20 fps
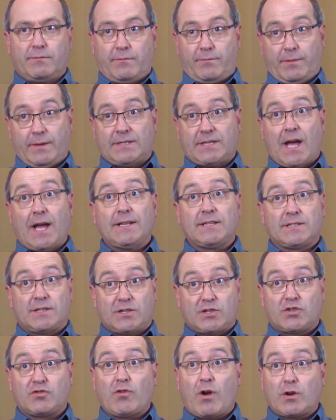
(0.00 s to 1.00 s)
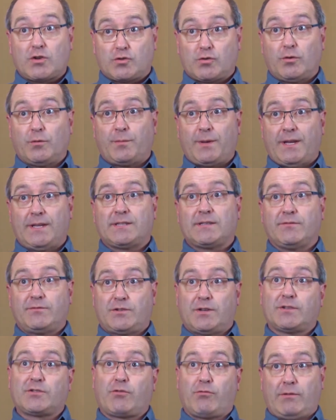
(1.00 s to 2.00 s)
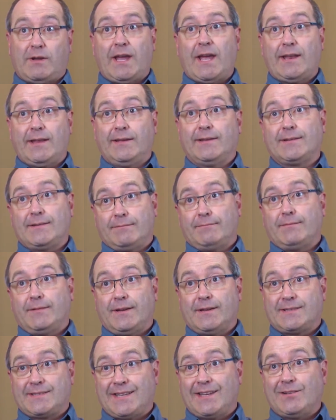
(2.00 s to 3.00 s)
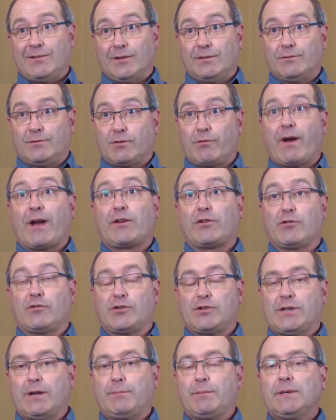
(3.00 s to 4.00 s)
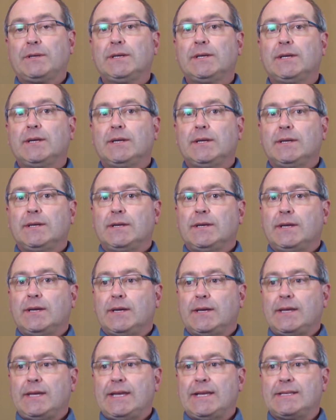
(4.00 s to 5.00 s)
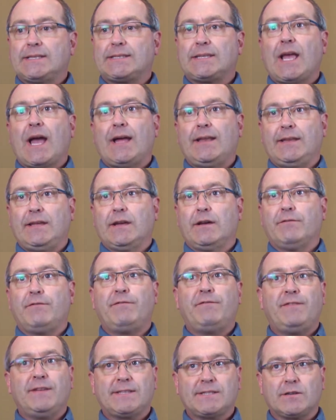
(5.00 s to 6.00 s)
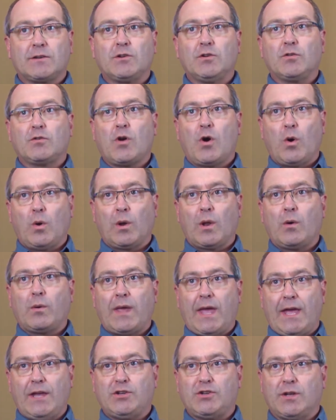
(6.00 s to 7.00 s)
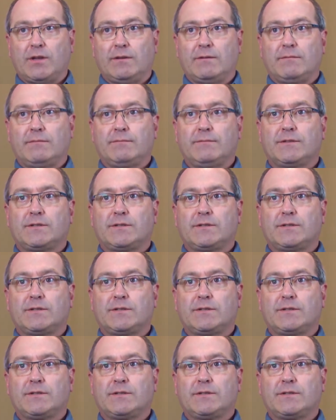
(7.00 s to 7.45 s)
besides the structural piece of just creating a single directorship, is the idea of physical co-location.